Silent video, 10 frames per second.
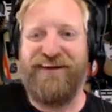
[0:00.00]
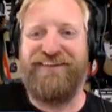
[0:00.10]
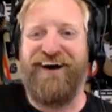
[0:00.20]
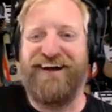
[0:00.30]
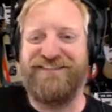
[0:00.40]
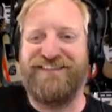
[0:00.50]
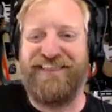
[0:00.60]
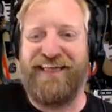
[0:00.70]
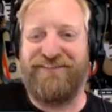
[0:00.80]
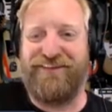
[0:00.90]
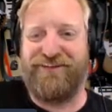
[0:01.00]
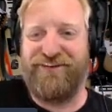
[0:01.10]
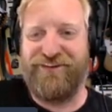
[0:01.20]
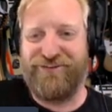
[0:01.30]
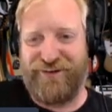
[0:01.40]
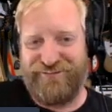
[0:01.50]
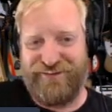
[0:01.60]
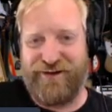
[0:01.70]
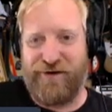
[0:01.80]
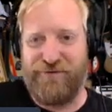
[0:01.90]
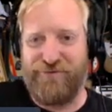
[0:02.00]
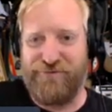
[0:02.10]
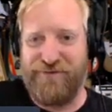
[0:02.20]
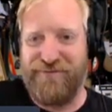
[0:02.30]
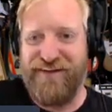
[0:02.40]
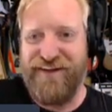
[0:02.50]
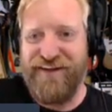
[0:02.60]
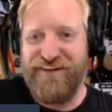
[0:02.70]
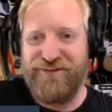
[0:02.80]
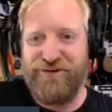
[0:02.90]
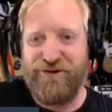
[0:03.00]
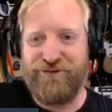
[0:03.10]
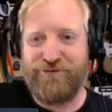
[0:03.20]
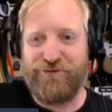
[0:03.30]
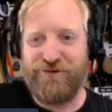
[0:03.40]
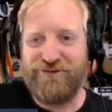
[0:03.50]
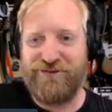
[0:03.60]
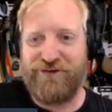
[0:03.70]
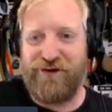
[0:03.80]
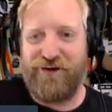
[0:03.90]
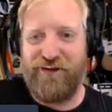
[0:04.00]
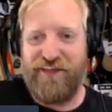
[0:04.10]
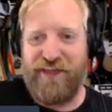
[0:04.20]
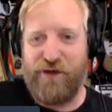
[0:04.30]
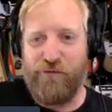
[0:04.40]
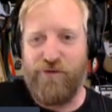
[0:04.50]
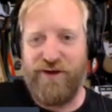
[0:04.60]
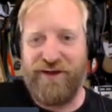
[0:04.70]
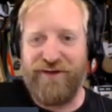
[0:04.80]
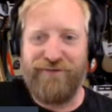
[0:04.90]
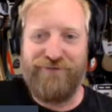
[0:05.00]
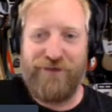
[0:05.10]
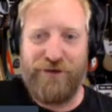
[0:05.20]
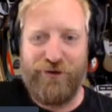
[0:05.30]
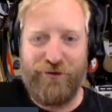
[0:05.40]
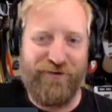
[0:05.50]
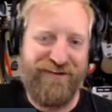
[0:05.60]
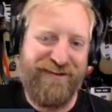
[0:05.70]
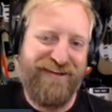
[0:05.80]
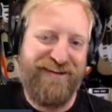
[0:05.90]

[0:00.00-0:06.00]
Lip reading: God, that's a crazy comment from him. Nerd Store just called and they're running out of you.